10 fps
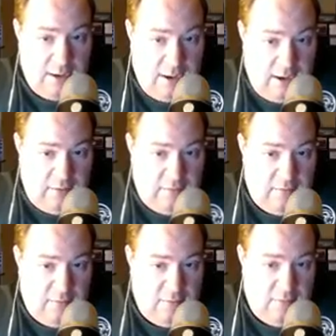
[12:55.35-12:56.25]

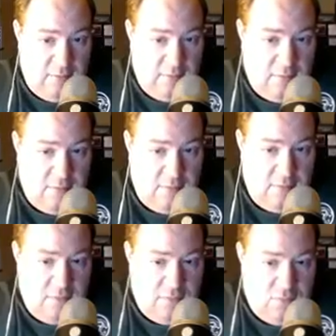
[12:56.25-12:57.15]
dice
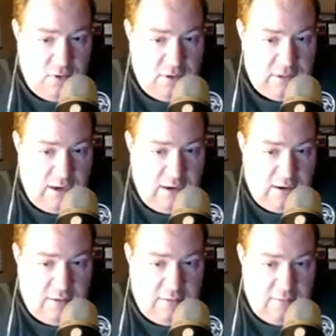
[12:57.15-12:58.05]
for his
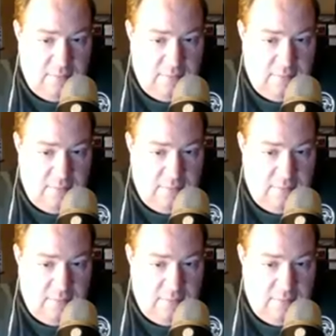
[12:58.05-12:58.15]
character.